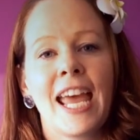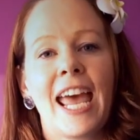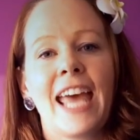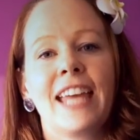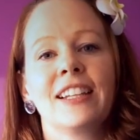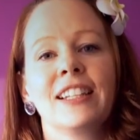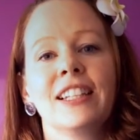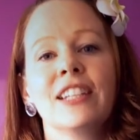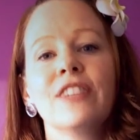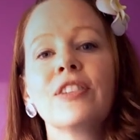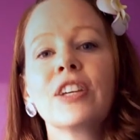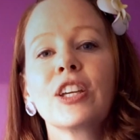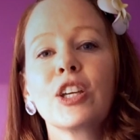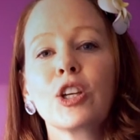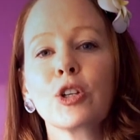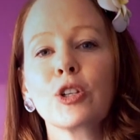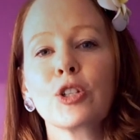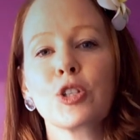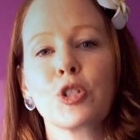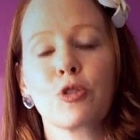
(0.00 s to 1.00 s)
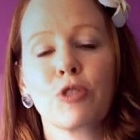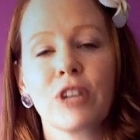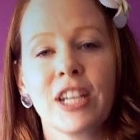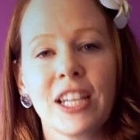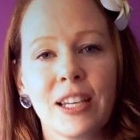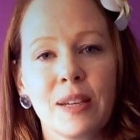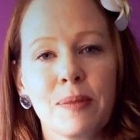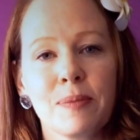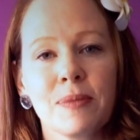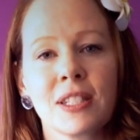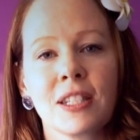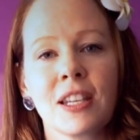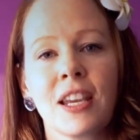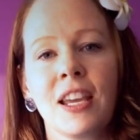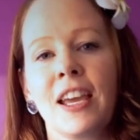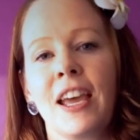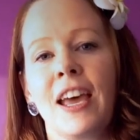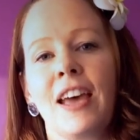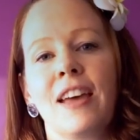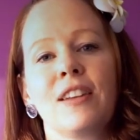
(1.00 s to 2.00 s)
and living your dreams
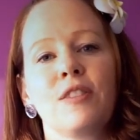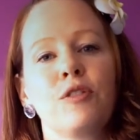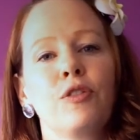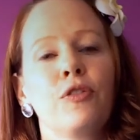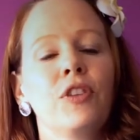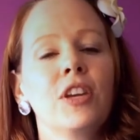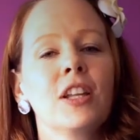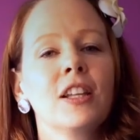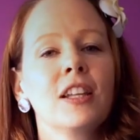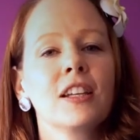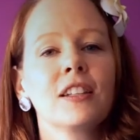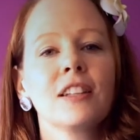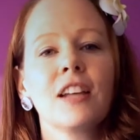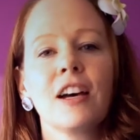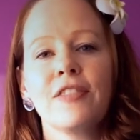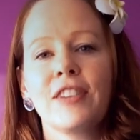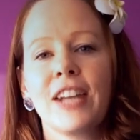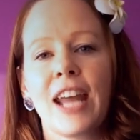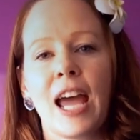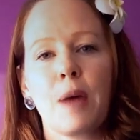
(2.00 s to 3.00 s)
and feeling love and